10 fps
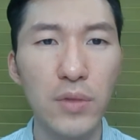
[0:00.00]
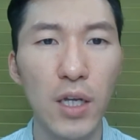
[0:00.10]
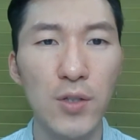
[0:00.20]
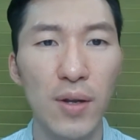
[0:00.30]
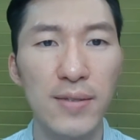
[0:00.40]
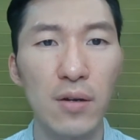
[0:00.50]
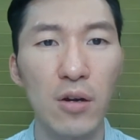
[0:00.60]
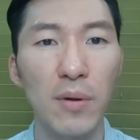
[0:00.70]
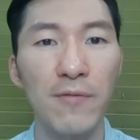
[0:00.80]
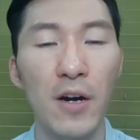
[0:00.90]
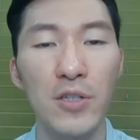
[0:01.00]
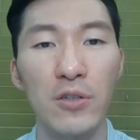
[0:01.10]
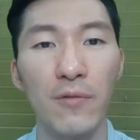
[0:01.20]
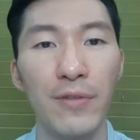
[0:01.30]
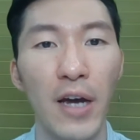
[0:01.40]
So let's talk about function
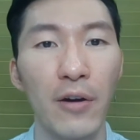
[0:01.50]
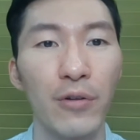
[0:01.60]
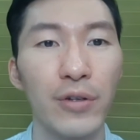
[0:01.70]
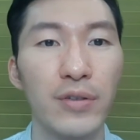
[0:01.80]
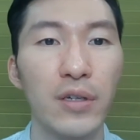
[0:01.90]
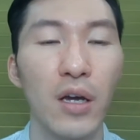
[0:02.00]
of thyroid.